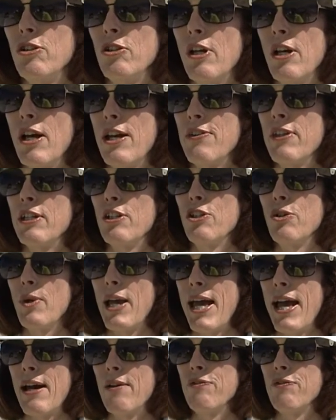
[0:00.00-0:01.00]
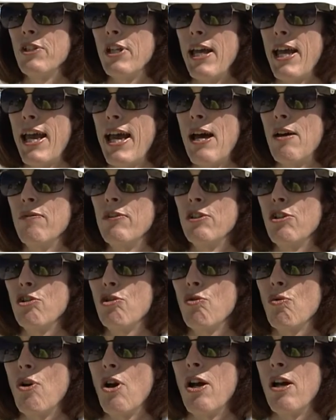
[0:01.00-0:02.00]
I think you have to have a
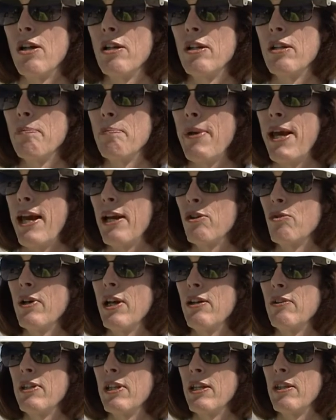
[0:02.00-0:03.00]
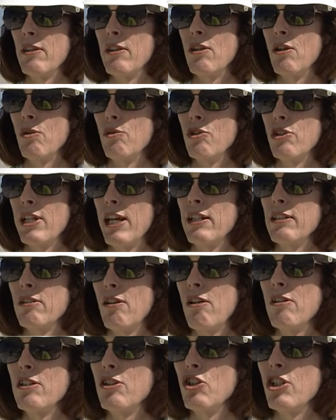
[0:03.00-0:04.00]
strong background in those
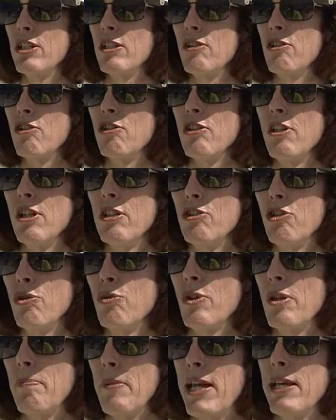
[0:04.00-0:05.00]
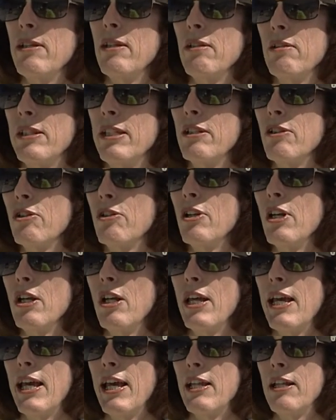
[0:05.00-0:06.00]
technologies to remain a leader.
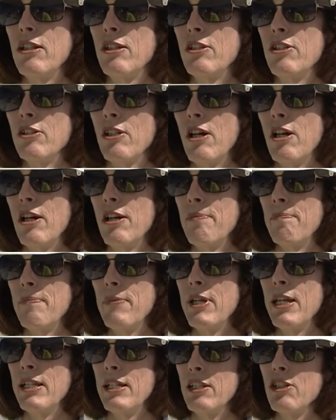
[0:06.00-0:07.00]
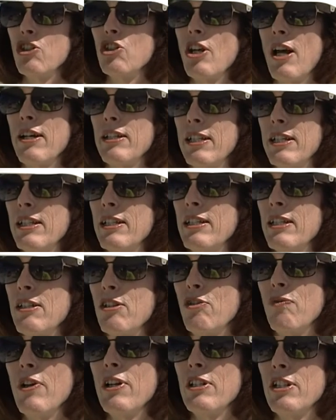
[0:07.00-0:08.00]
And um, it is shocking. It
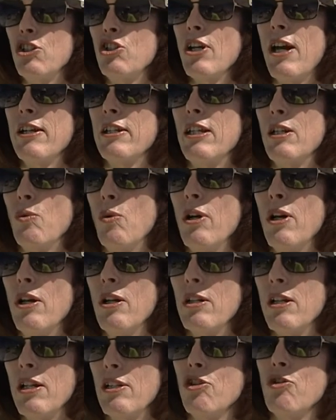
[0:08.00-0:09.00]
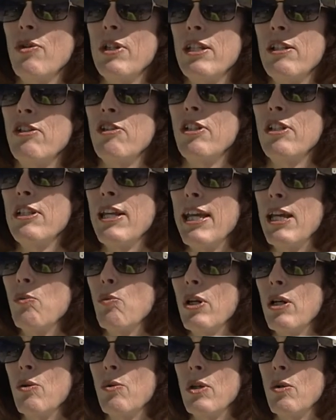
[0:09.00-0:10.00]
is very shocking shocking where our country is today and
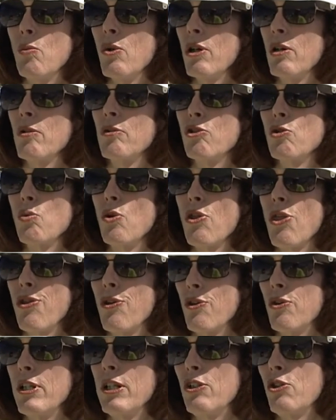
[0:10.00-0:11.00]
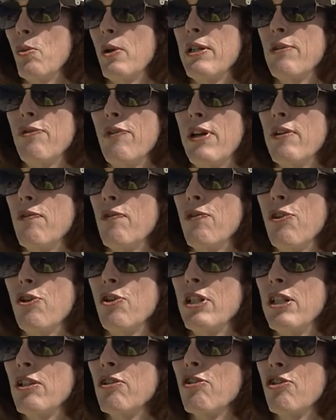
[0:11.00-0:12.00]
where we were 30, 25,
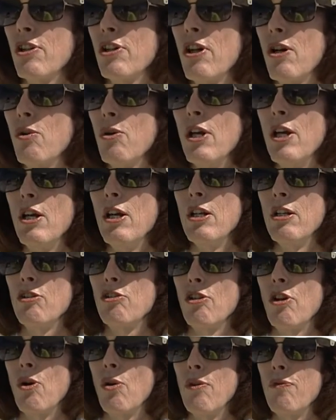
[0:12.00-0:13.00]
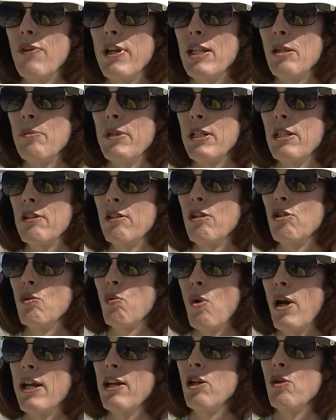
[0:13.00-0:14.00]
30 years ago. So if anybody says,
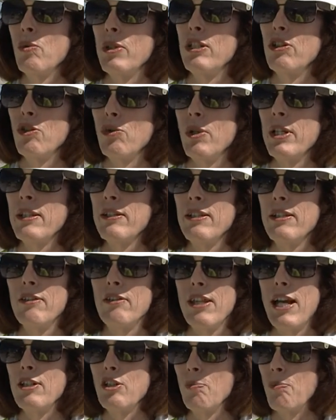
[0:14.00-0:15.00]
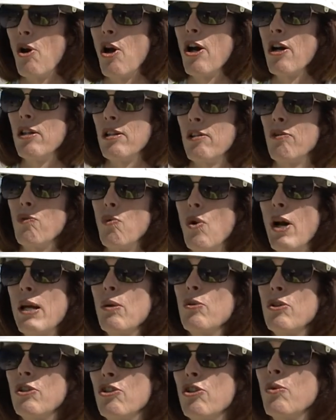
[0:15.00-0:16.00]
why are we doing this, that's part of
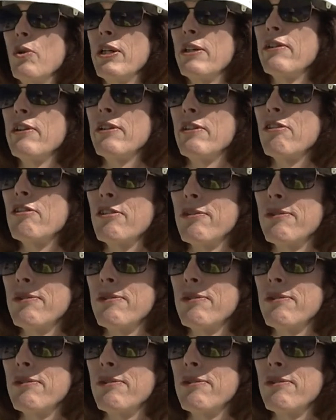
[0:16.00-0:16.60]
why we're doing this.